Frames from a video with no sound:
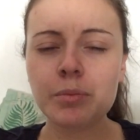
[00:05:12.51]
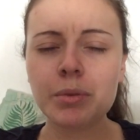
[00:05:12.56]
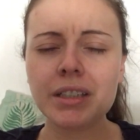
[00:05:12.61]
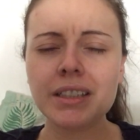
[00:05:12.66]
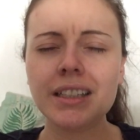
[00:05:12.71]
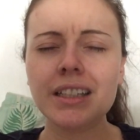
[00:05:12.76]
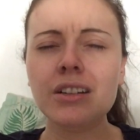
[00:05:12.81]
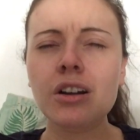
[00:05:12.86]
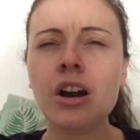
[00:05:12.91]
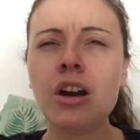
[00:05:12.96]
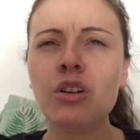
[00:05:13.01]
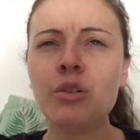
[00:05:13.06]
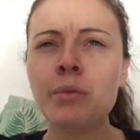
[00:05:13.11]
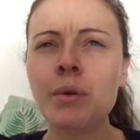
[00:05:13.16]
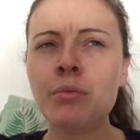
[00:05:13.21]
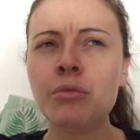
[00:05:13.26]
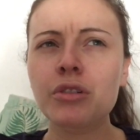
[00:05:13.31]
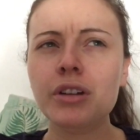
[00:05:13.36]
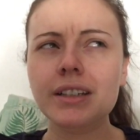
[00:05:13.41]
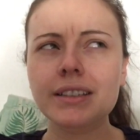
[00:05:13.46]
because I can't
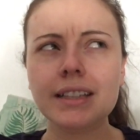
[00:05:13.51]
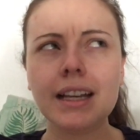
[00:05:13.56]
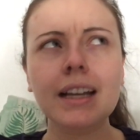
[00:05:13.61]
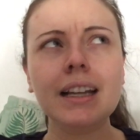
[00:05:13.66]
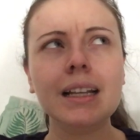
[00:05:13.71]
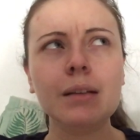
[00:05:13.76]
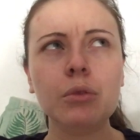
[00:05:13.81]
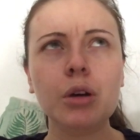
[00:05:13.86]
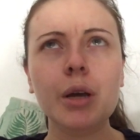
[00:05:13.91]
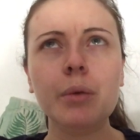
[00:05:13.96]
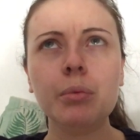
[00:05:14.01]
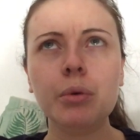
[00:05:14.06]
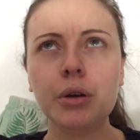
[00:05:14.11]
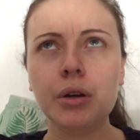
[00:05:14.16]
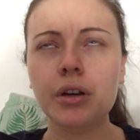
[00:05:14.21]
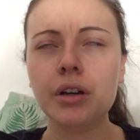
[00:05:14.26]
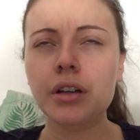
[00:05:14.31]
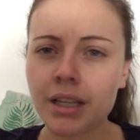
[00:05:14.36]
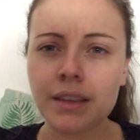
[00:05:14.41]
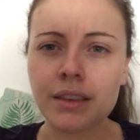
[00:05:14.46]
remember exactly what I
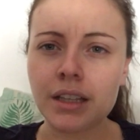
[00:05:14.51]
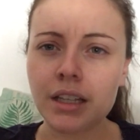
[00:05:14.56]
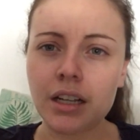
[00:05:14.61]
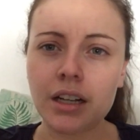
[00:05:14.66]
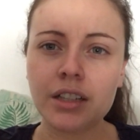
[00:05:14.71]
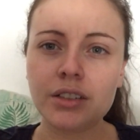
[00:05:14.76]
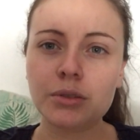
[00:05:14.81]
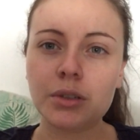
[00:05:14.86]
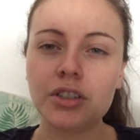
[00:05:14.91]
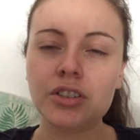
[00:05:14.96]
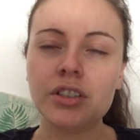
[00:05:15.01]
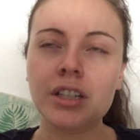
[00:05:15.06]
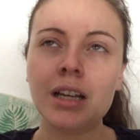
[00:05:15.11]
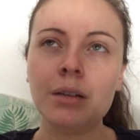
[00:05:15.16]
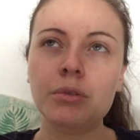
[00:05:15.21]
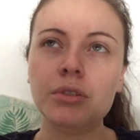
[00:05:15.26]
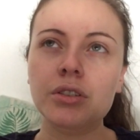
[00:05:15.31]
put in the last questionnaire,